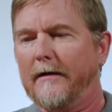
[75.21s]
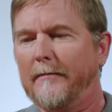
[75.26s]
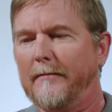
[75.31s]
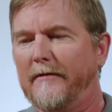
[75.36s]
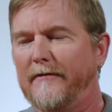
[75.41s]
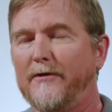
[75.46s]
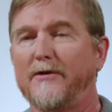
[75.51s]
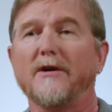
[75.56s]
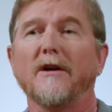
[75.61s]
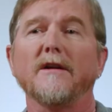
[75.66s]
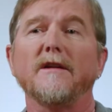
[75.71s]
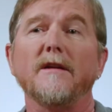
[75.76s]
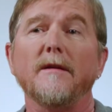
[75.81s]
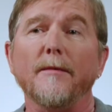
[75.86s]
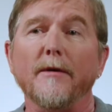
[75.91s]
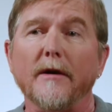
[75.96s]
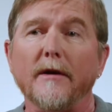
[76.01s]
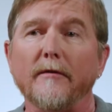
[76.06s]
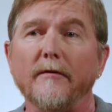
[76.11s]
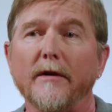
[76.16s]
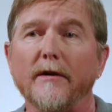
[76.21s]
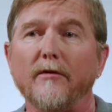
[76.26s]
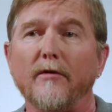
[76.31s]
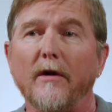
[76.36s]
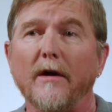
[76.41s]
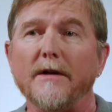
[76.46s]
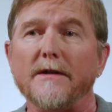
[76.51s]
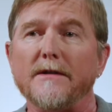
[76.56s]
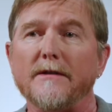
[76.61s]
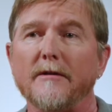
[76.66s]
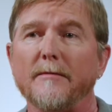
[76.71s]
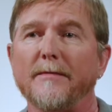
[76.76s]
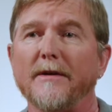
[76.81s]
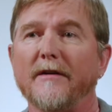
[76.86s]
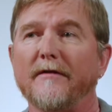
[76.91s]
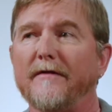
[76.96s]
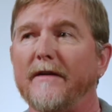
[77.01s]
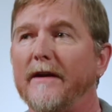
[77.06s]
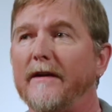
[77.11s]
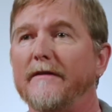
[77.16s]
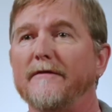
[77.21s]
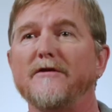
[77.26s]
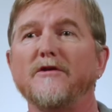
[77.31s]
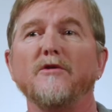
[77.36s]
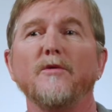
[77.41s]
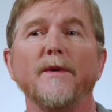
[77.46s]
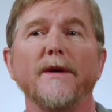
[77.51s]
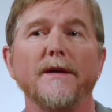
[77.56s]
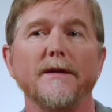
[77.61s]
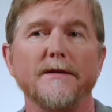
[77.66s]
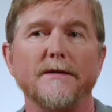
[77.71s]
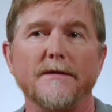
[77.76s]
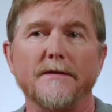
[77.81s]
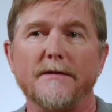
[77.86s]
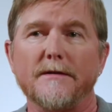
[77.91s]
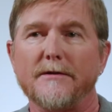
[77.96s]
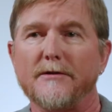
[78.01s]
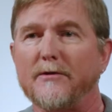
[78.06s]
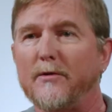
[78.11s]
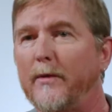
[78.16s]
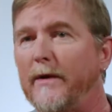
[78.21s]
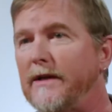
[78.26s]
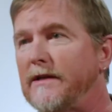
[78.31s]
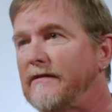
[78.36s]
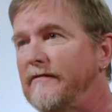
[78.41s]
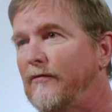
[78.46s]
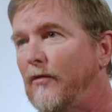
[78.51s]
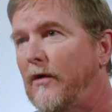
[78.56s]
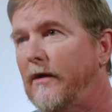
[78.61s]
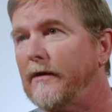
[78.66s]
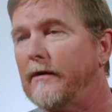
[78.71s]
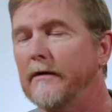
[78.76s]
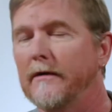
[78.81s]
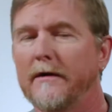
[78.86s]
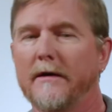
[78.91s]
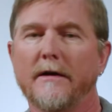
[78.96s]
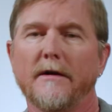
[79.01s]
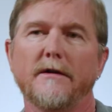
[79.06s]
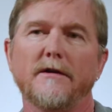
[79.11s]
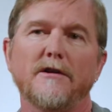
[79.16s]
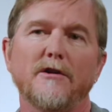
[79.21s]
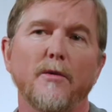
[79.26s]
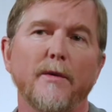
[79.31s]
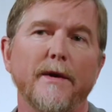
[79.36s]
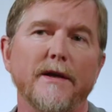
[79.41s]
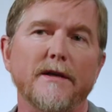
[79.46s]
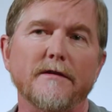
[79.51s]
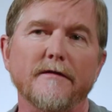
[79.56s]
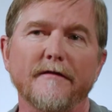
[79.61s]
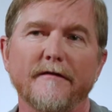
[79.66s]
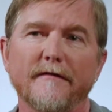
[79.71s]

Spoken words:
If you talk to the American Red Cross, they're a big fan of 2 weeks. 2 weeks of water, 2 weeks of